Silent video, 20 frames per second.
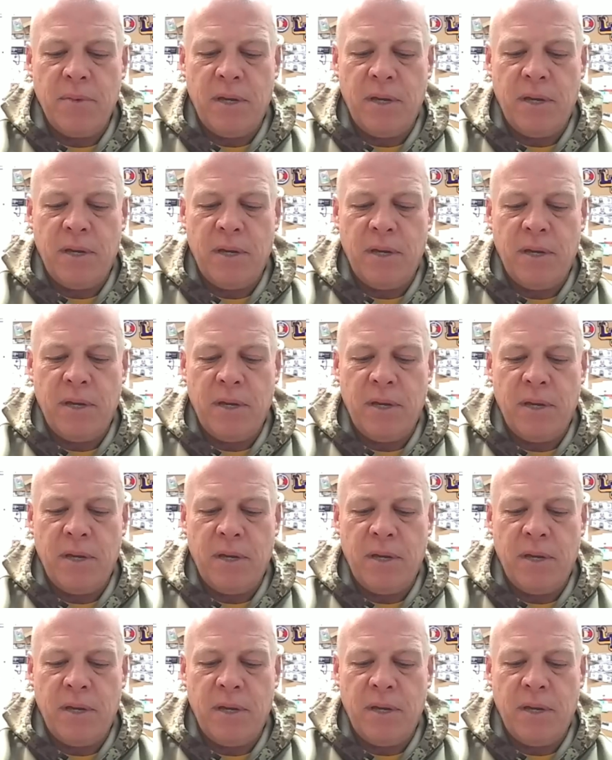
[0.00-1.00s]
mean,
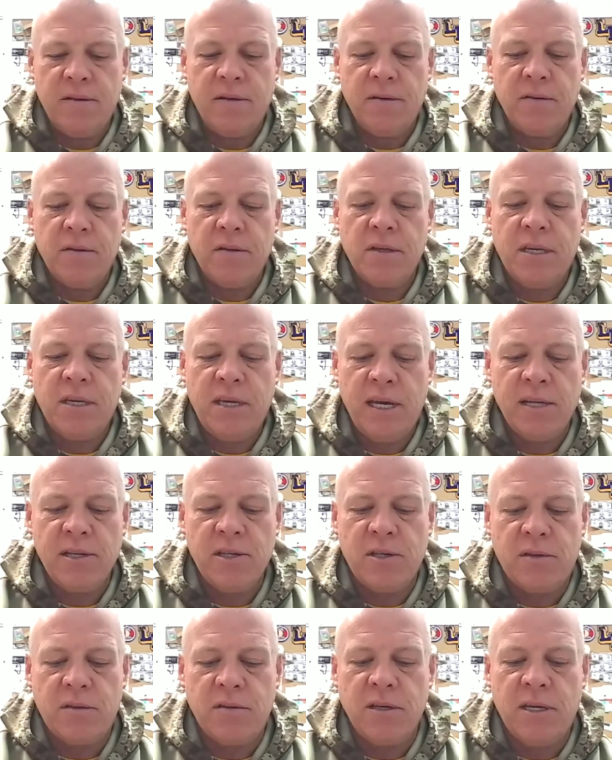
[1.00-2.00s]
the
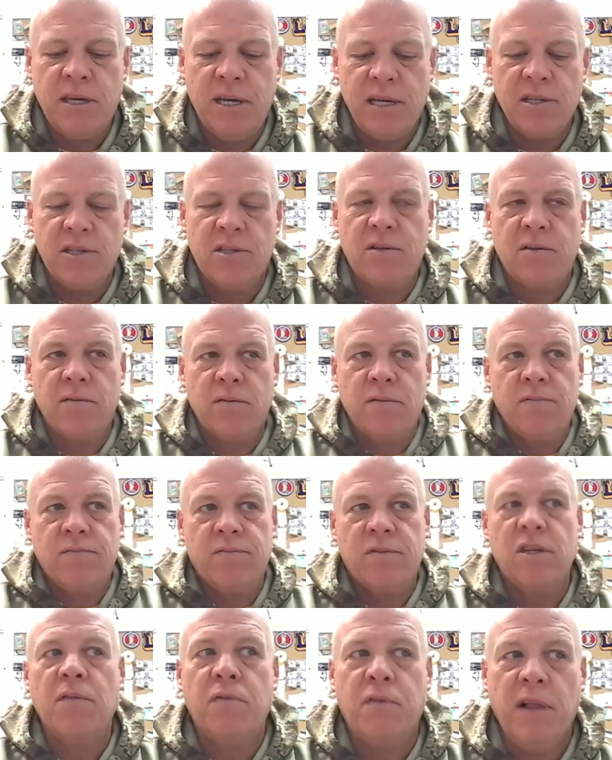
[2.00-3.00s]
kids
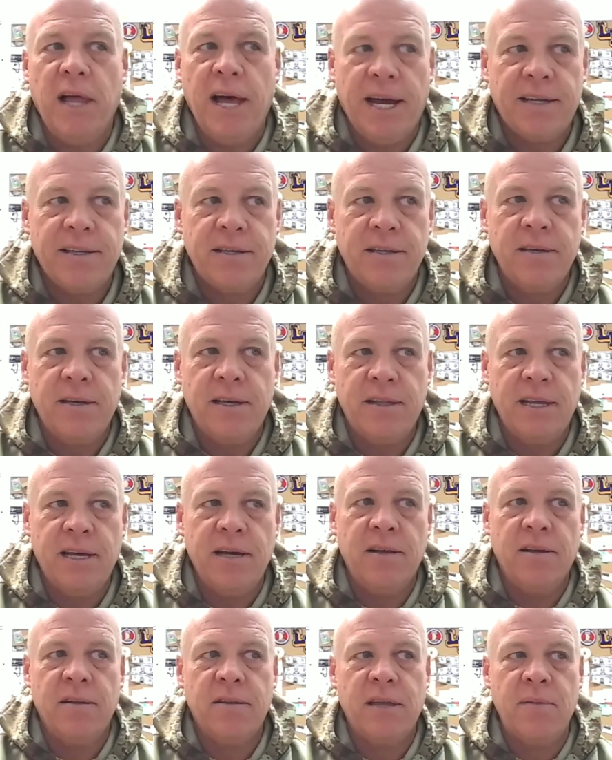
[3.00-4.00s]
deflect and
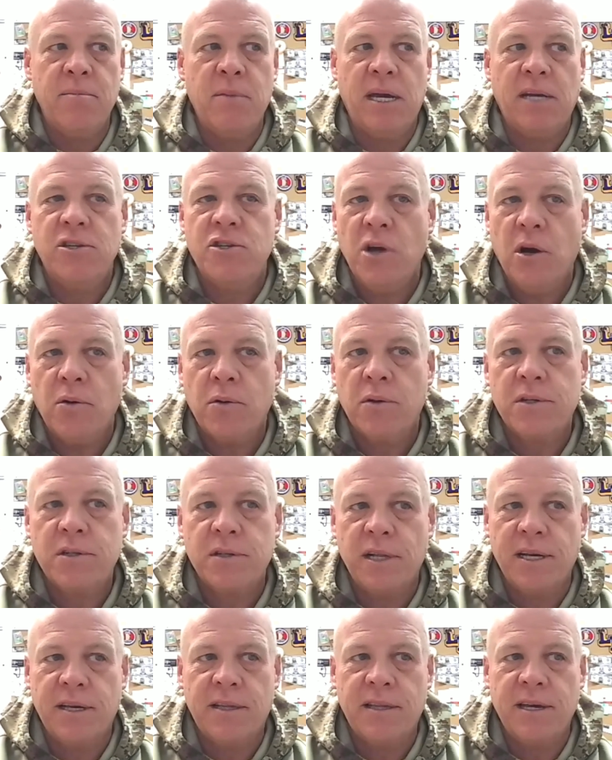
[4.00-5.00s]
they make
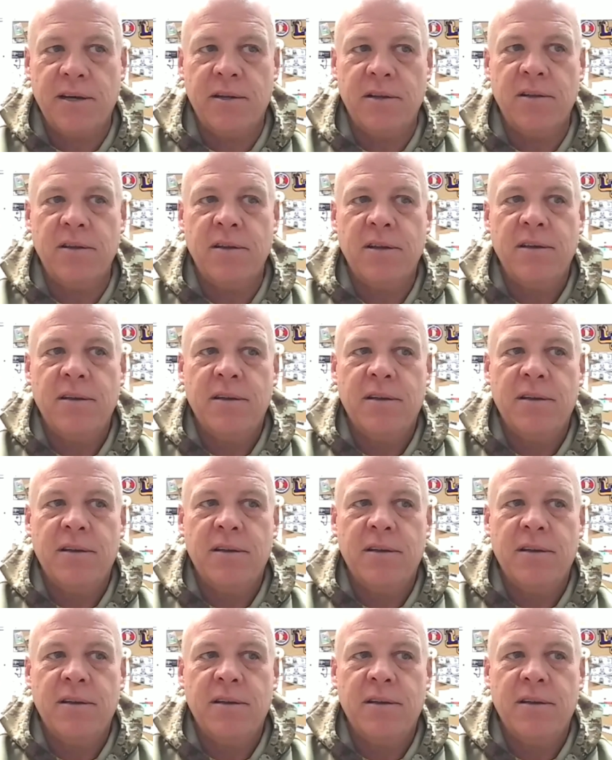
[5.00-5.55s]
jokes. Like they'll